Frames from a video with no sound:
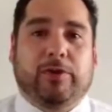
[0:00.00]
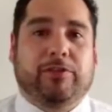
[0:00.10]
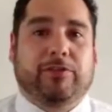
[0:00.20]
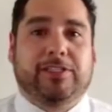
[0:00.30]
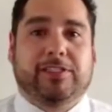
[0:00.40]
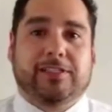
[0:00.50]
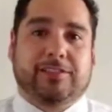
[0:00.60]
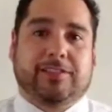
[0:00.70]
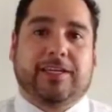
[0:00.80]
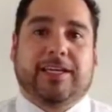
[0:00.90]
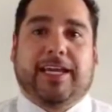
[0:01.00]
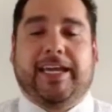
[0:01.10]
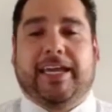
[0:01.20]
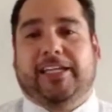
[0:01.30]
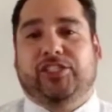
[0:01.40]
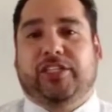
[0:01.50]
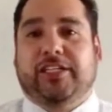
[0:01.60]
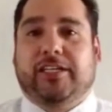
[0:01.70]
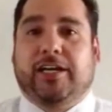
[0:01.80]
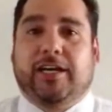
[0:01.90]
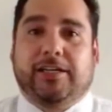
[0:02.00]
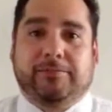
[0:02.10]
whether it's us engaged in